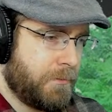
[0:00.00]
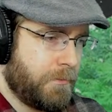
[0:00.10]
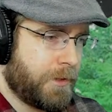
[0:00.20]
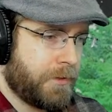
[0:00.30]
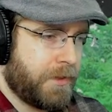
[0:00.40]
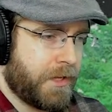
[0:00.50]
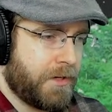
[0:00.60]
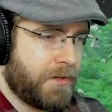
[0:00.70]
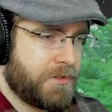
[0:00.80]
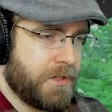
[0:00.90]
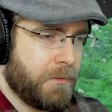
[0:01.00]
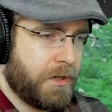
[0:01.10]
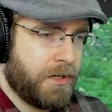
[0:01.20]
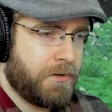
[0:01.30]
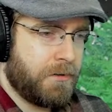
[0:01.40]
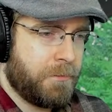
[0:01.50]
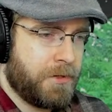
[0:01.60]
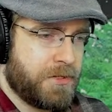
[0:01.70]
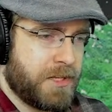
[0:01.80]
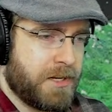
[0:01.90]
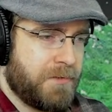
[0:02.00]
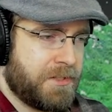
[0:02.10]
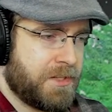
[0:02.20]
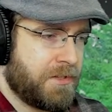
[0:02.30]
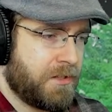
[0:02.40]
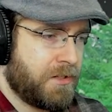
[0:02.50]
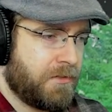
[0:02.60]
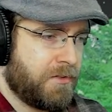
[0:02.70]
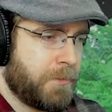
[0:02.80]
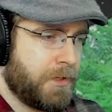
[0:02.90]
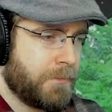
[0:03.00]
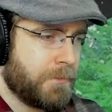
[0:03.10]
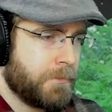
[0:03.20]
Without that, there's no way I could have pushed that heavy centaur off of me.